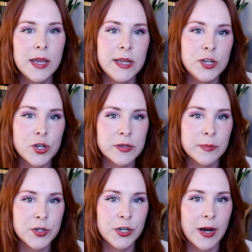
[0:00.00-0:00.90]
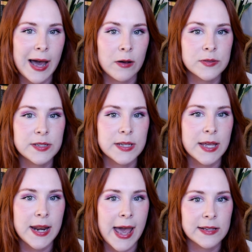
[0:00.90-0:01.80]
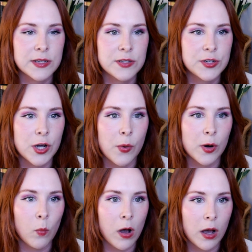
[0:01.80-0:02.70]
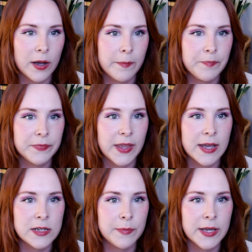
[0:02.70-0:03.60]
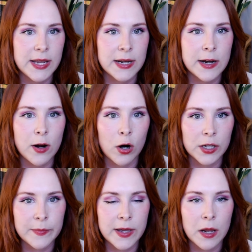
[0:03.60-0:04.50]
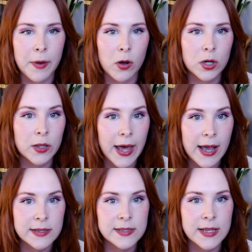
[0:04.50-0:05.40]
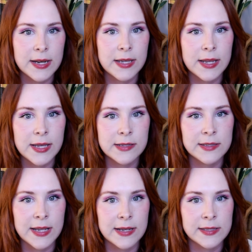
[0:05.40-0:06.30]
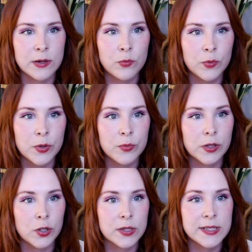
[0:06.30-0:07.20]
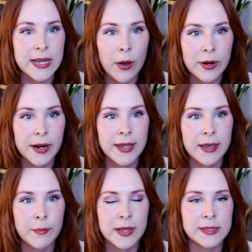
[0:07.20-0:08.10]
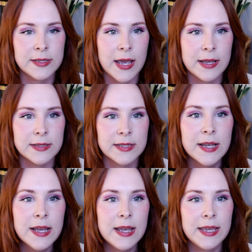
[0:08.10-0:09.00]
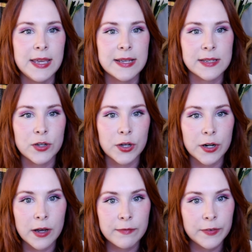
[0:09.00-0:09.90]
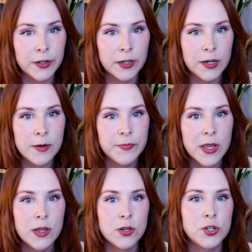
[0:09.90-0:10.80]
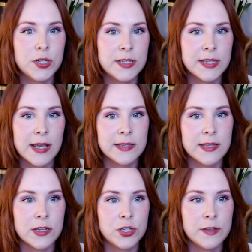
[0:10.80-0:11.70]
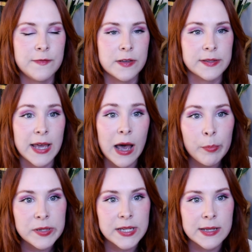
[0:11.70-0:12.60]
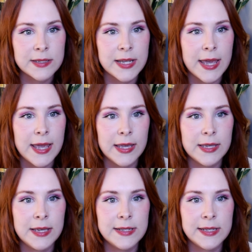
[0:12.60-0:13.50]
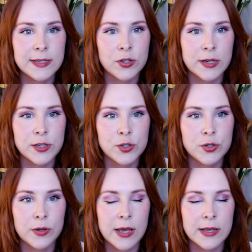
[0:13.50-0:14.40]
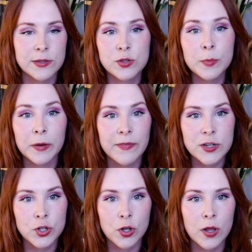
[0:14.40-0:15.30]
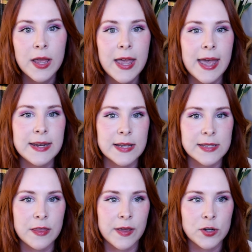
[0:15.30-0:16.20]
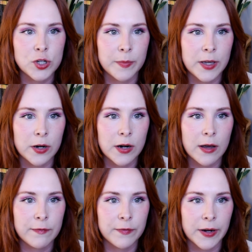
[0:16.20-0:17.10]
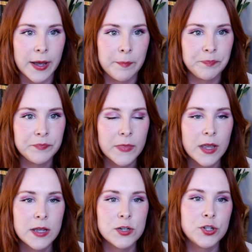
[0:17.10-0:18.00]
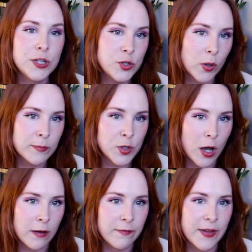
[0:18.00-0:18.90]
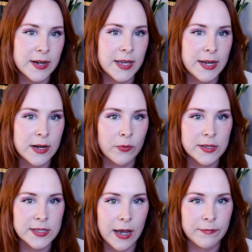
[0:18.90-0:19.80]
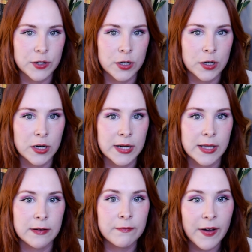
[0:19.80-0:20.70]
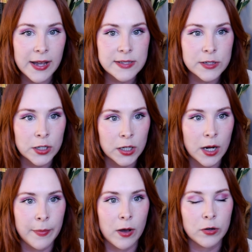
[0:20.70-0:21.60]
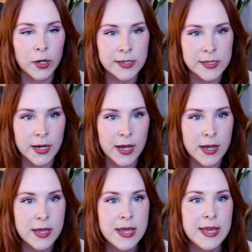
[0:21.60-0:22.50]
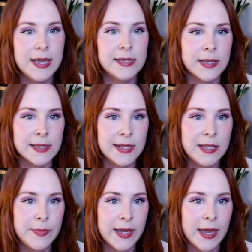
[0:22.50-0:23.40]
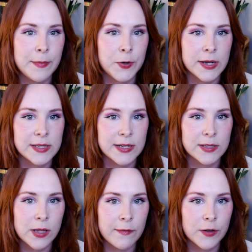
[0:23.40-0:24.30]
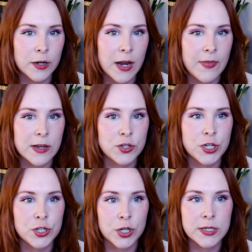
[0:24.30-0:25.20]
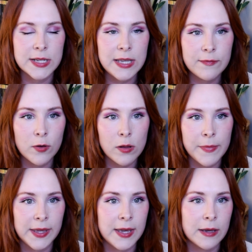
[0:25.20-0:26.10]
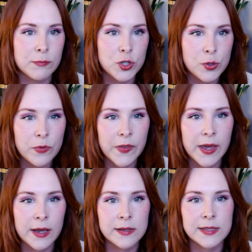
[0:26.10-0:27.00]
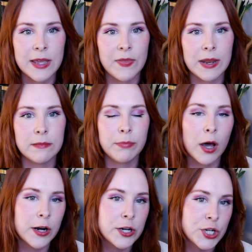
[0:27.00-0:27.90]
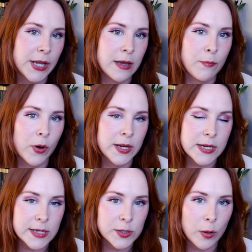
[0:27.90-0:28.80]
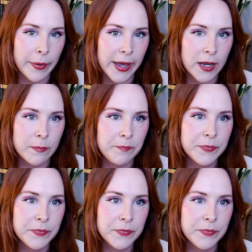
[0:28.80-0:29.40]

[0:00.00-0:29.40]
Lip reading: He shows up to her house and asks to go on a walk. They end up getting in an argument about class, and Gideon says that Rune looks down on him and says he isn't good enough for her. She says that she feels the opposite, saying he sees her as superficial and doesn't think she'll be good enough for him. She storms off, and Gideon runs after her and confides in her about Cressida. He says that he became Cressida's lover and that she turned evil, making him do things and then punishing him when he disobeyed.